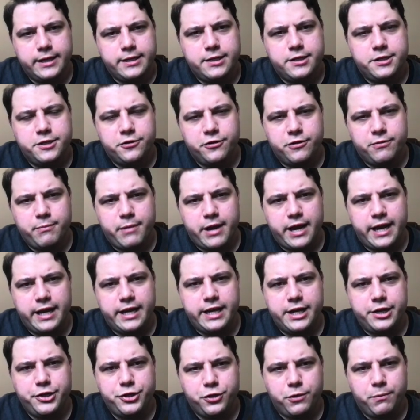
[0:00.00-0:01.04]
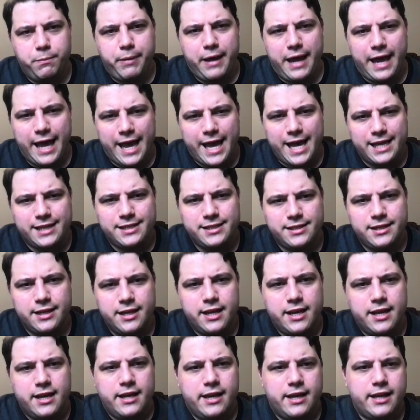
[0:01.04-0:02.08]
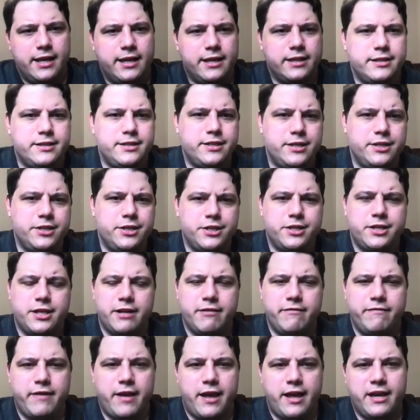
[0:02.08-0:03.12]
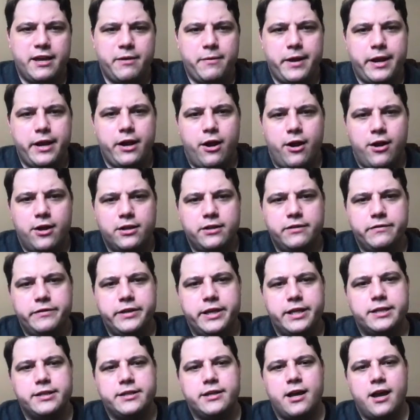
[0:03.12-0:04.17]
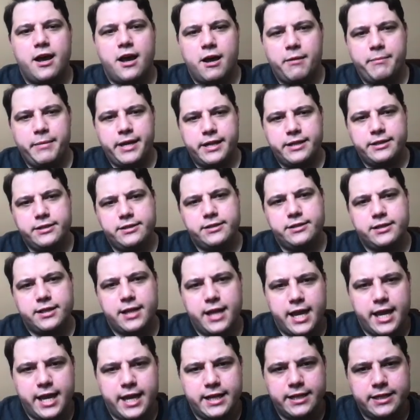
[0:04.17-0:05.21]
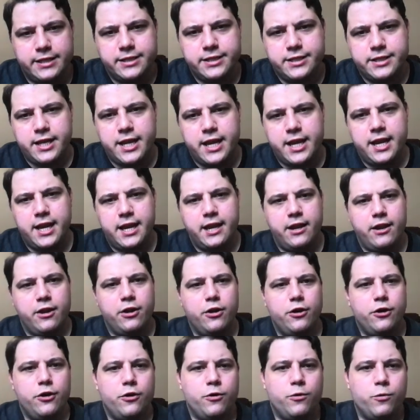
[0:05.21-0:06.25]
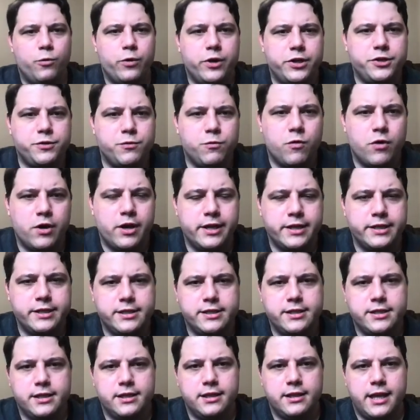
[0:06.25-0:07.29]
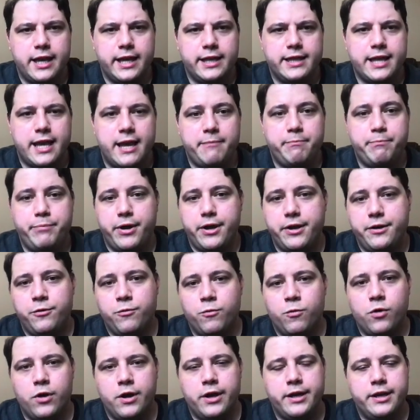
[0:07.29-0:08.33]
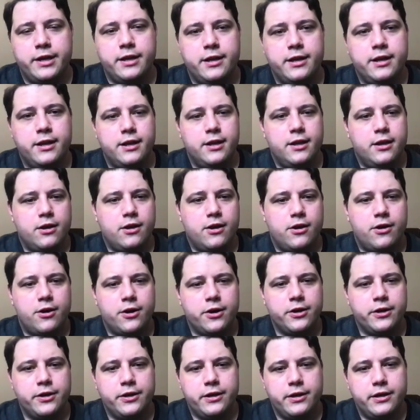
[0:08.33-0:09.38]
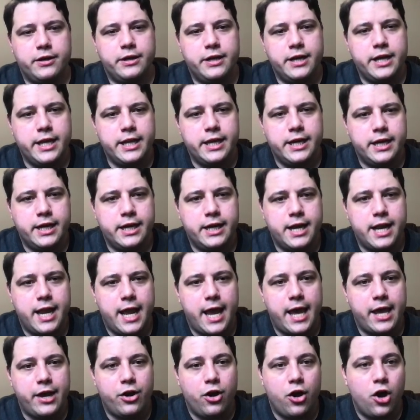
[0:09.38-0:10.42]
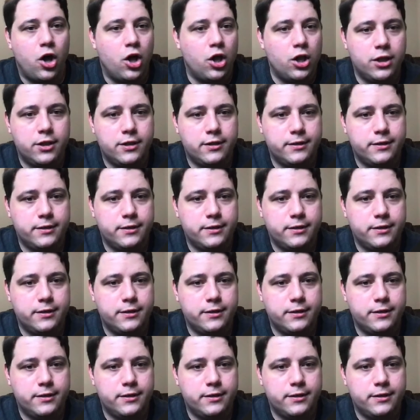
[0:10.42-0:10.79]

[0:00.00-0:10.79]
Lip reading: to do in my initial pass is to just evaluate all of these comments and see which ones, like that button one, aren't needed at all.